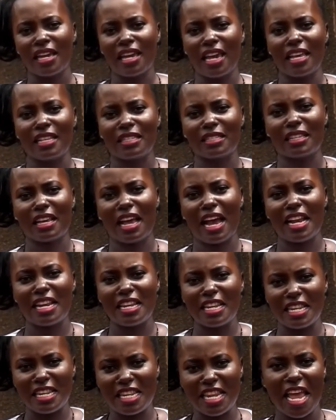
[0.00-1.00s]

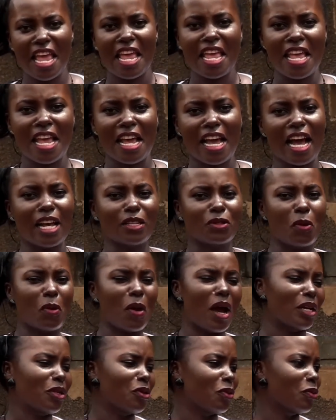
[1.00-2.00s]
kenzikalidde
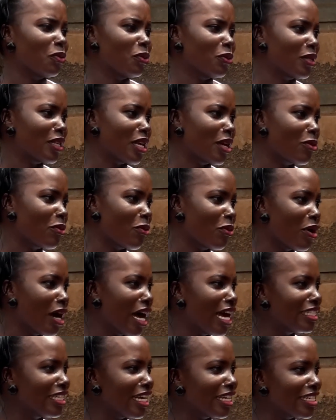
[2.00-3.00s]
kasooka tubuuzeeko.
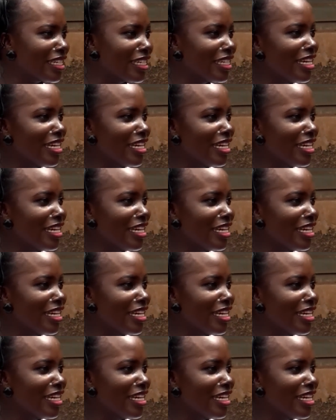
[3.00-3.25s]
Hajat,